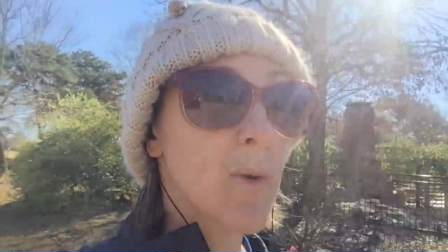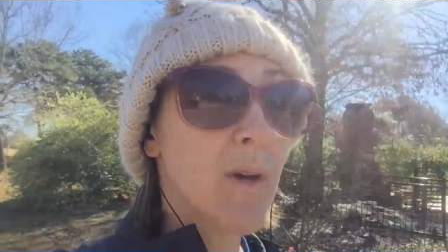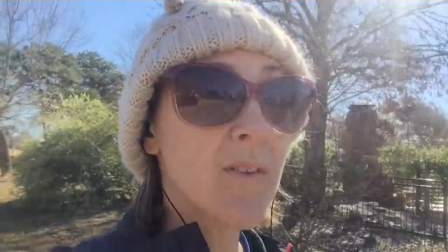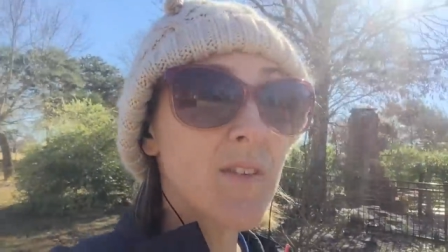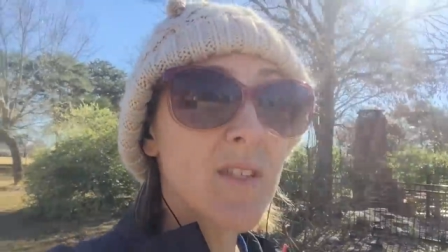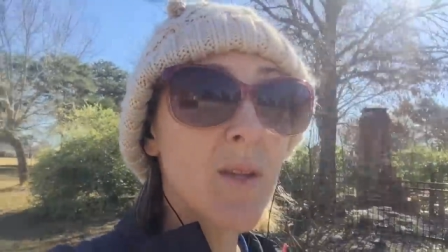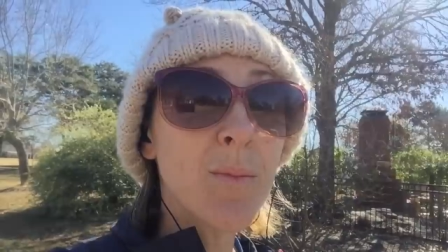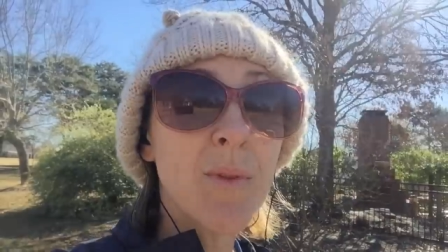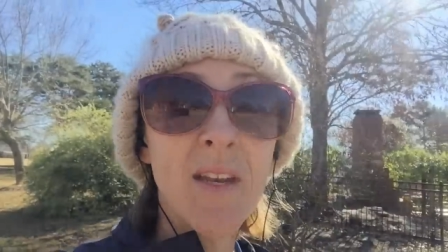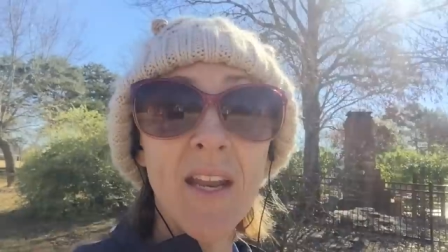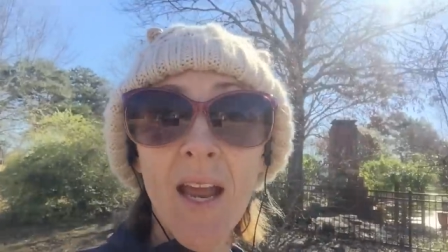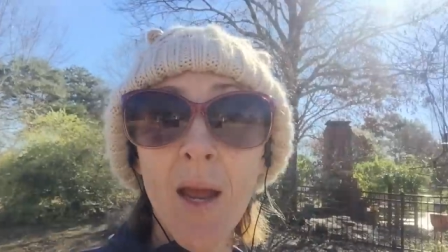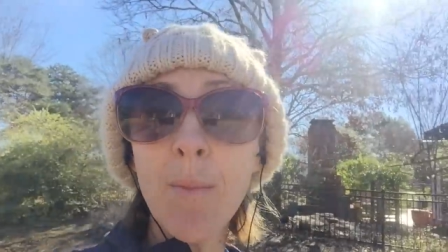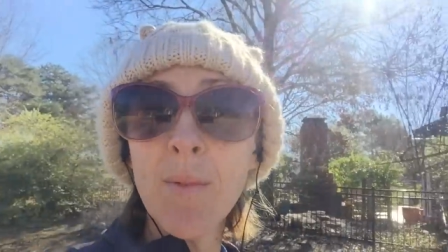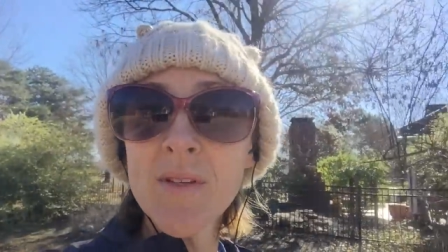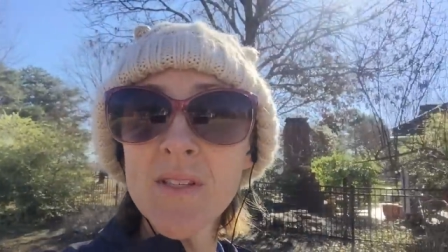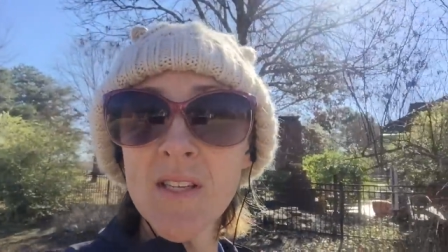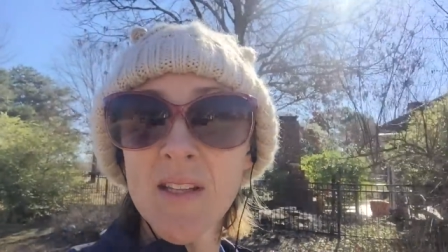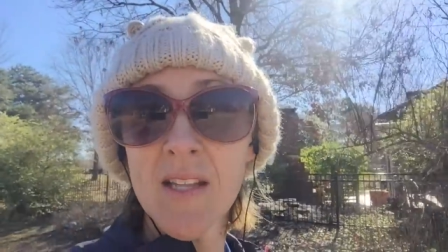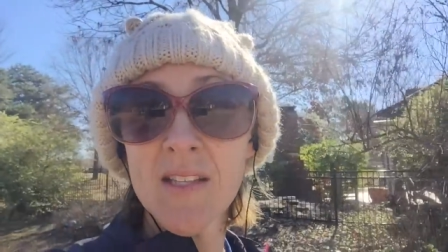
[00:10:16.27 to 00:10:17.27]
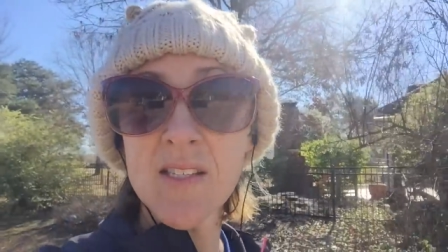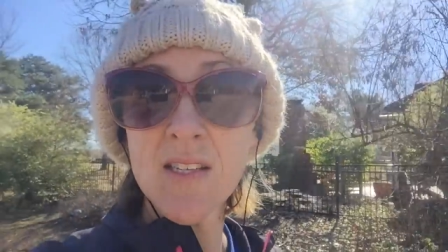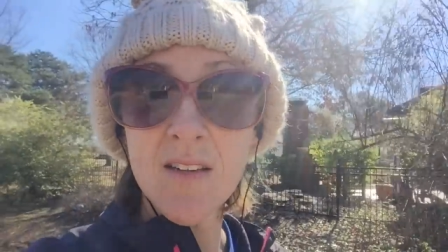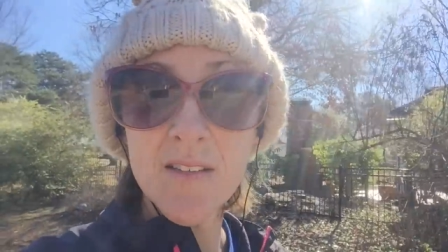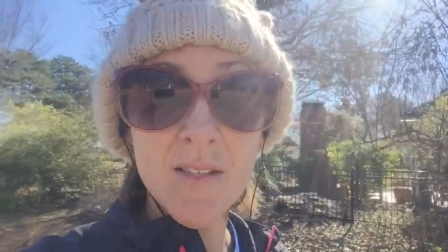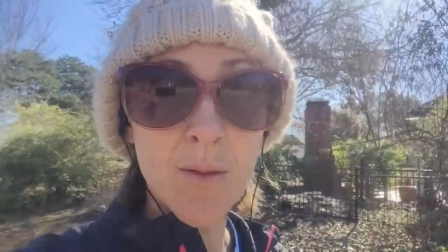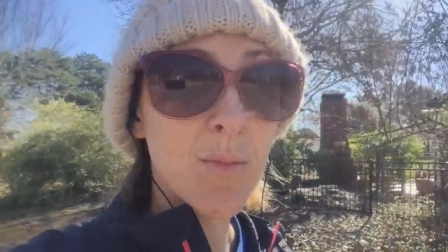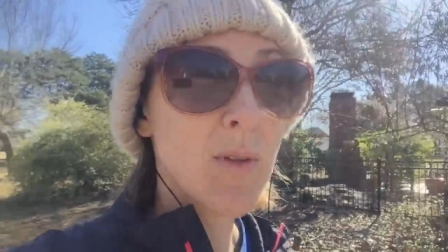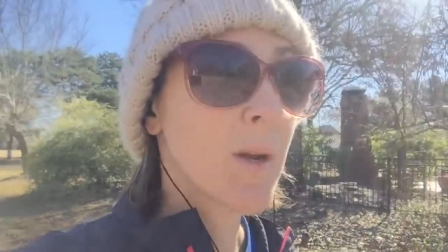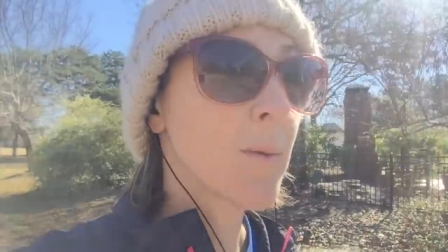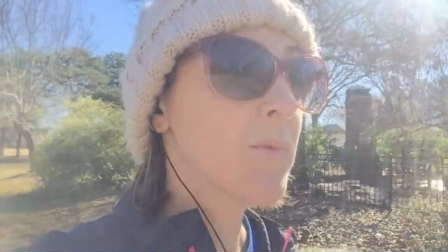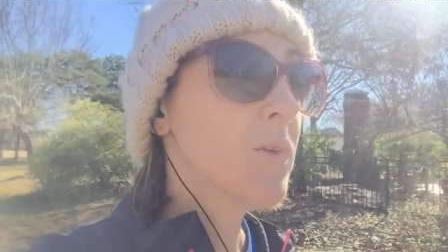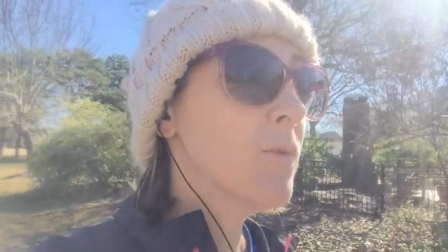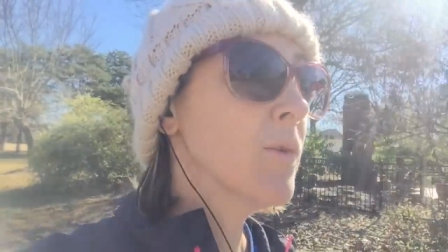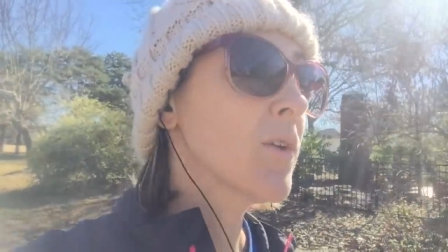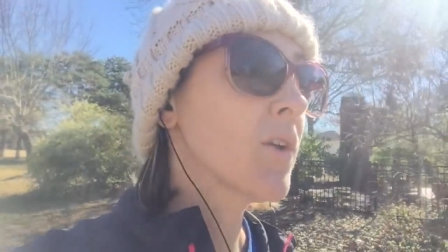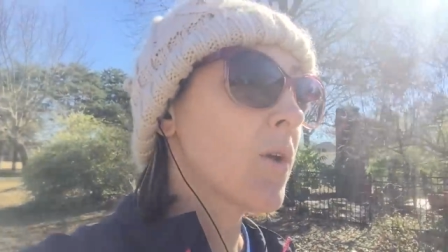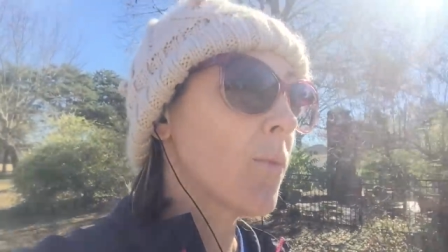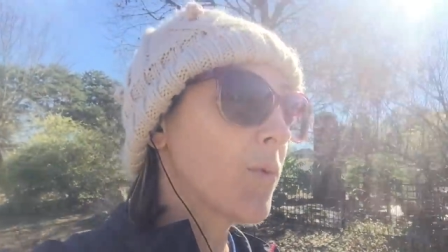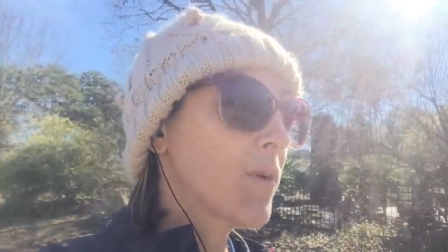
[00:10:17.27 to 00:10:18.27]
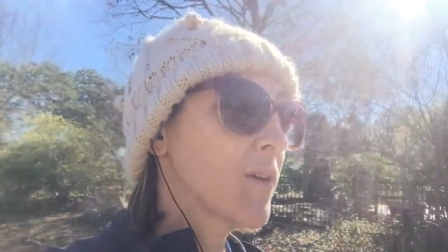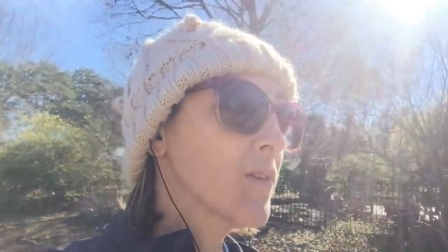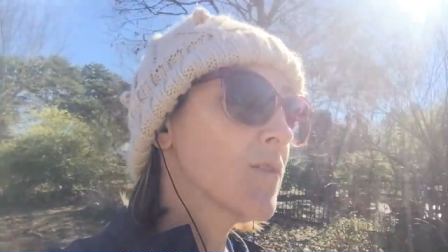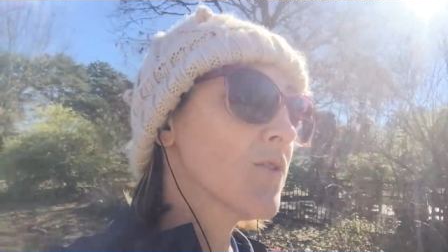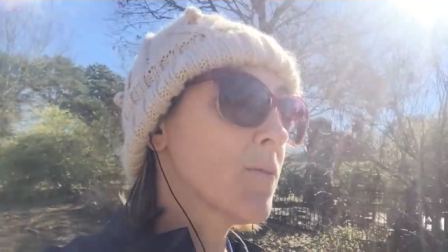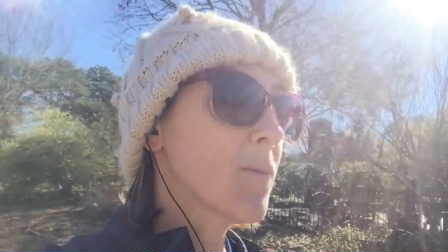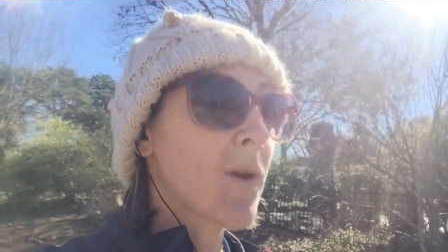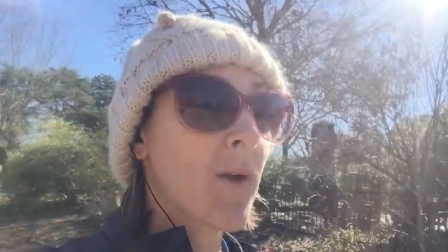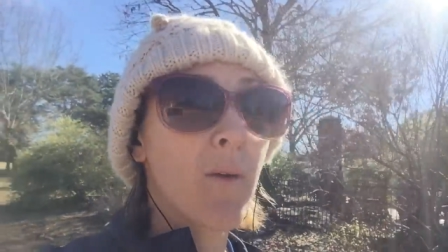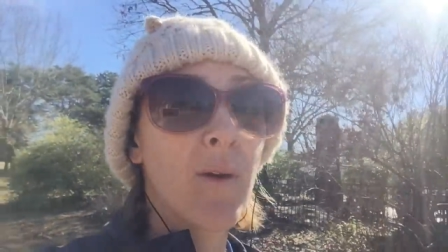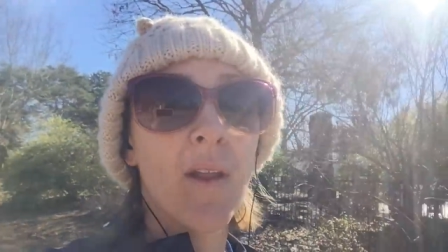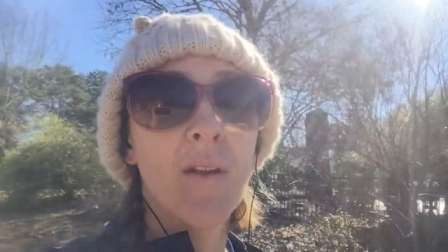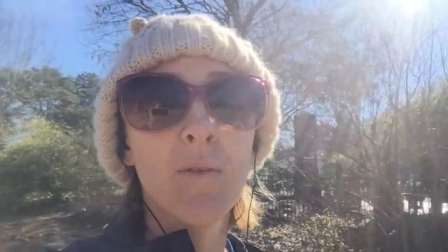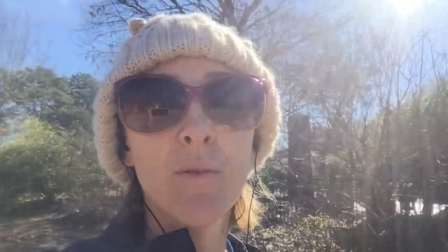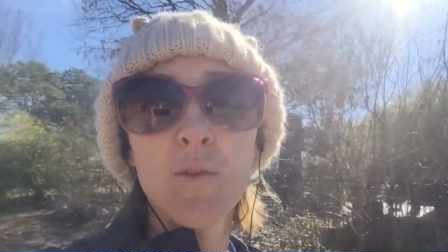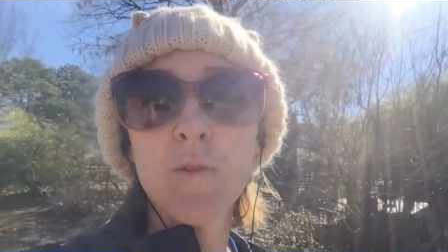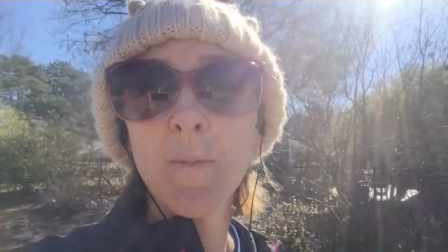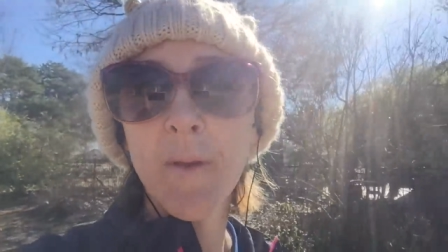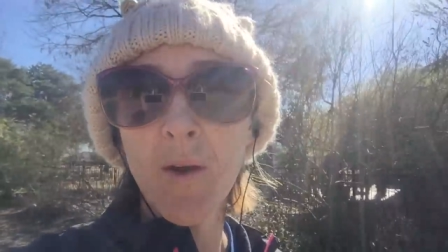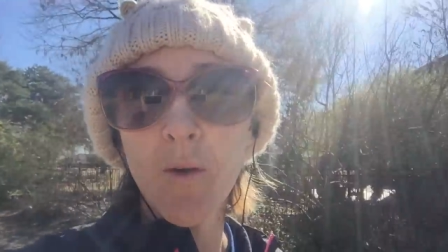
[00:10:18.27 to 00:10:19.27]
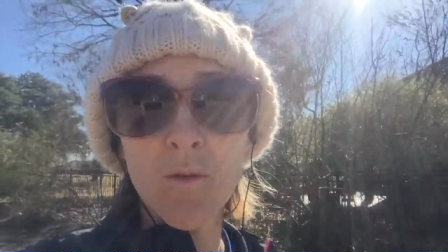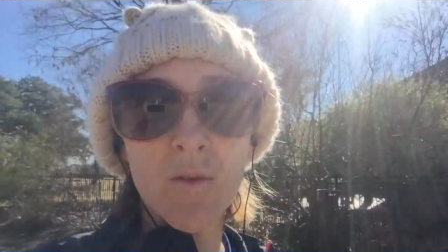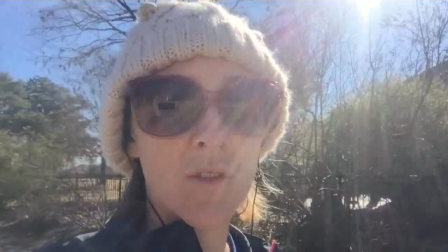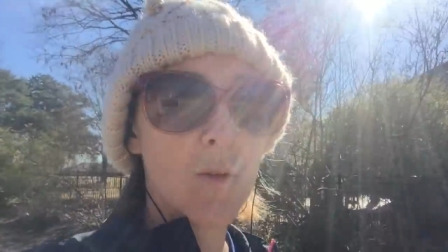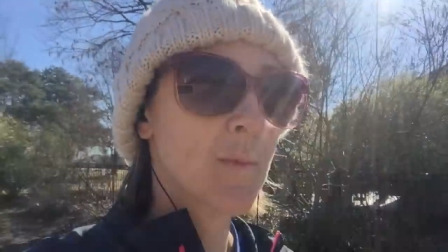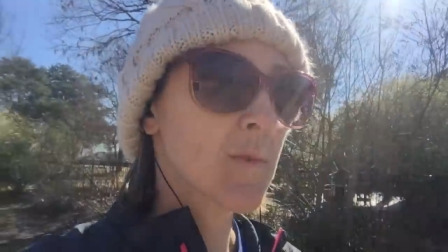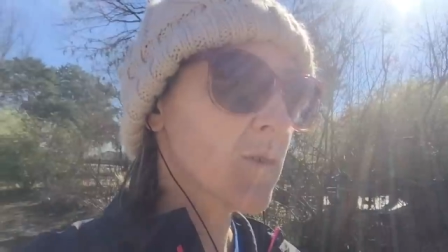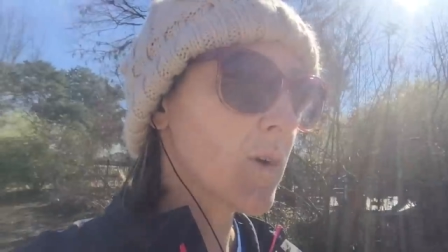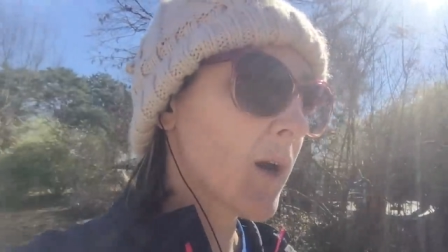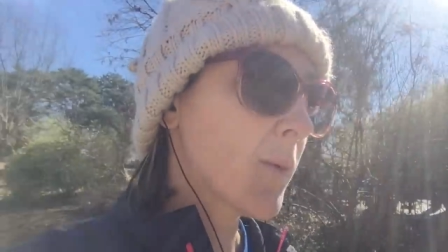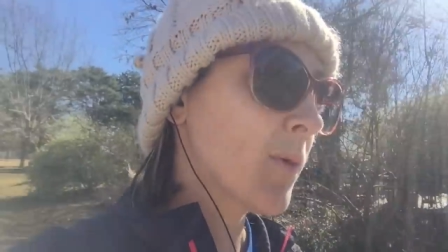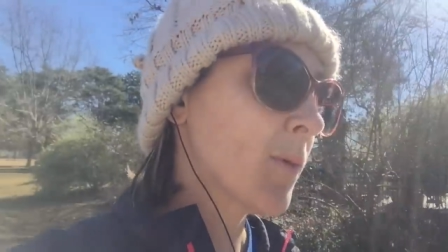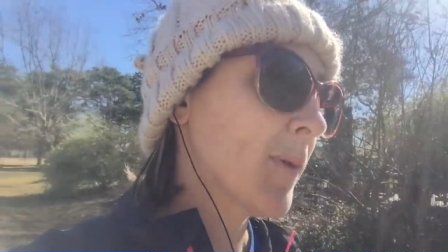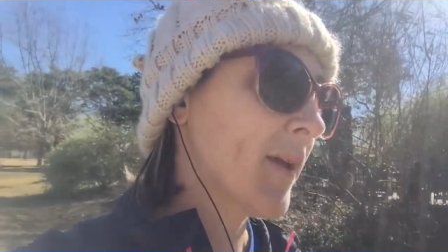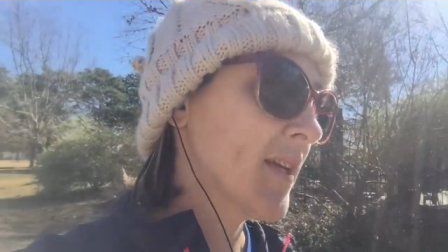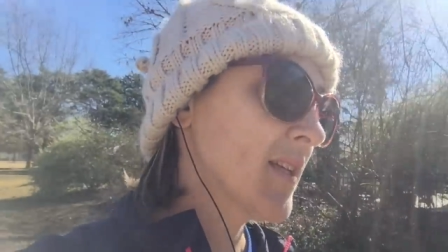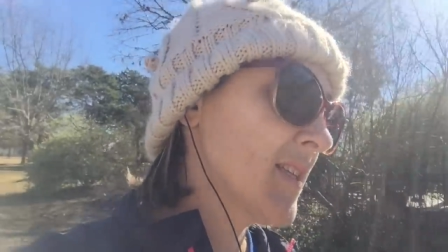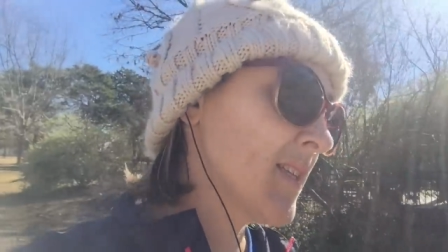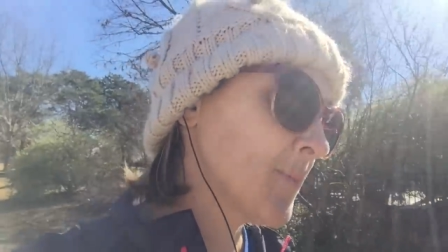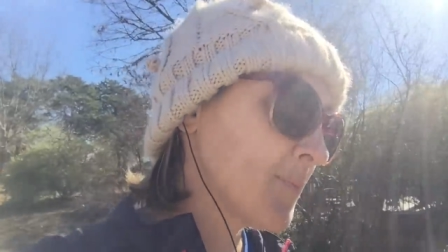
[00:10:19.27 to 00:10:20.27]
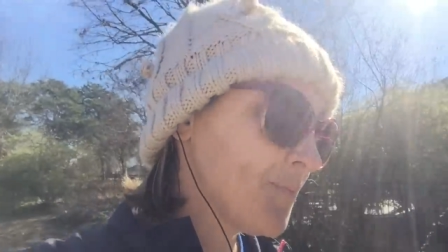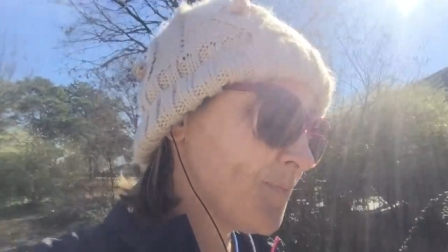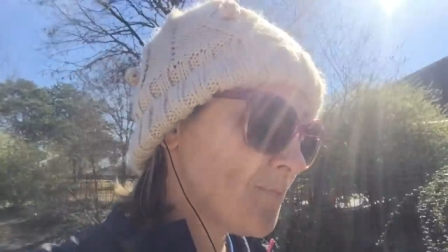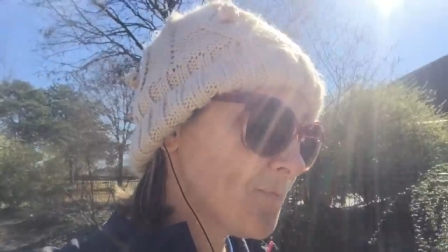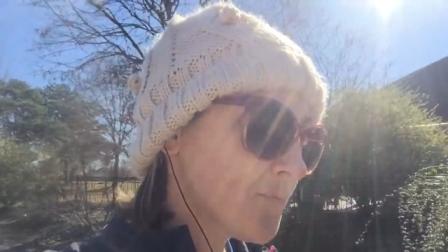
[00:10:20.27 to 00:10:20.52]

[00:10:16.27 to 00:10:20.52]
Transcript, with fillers: What if something happens and that's not something I'm doing a couple years from now and I lose my whole subscriber base?